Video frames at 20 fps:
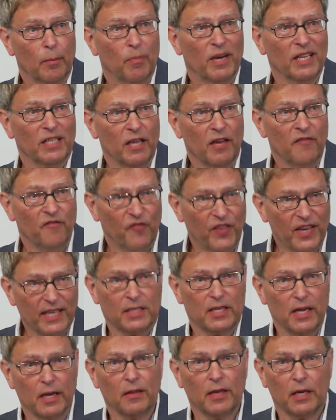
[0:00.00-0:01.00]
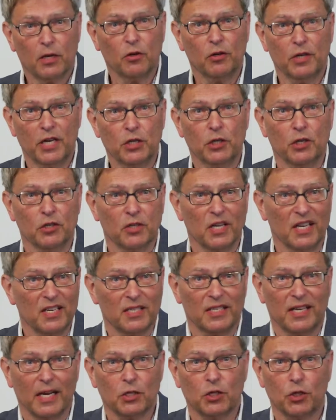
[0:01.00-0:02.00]
But fixing the conditions in
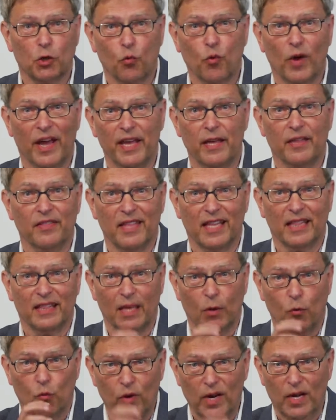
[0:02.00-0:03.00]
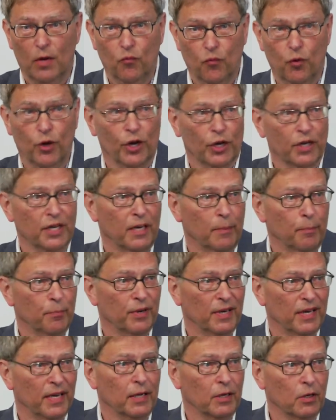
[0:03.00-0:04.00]
such a way that they will work in a
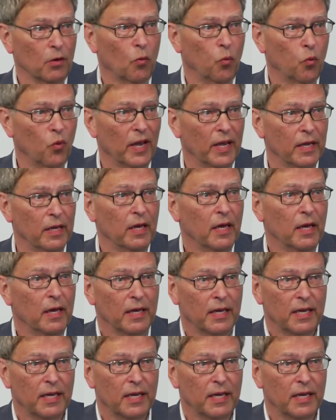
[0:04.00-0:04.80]
predictable way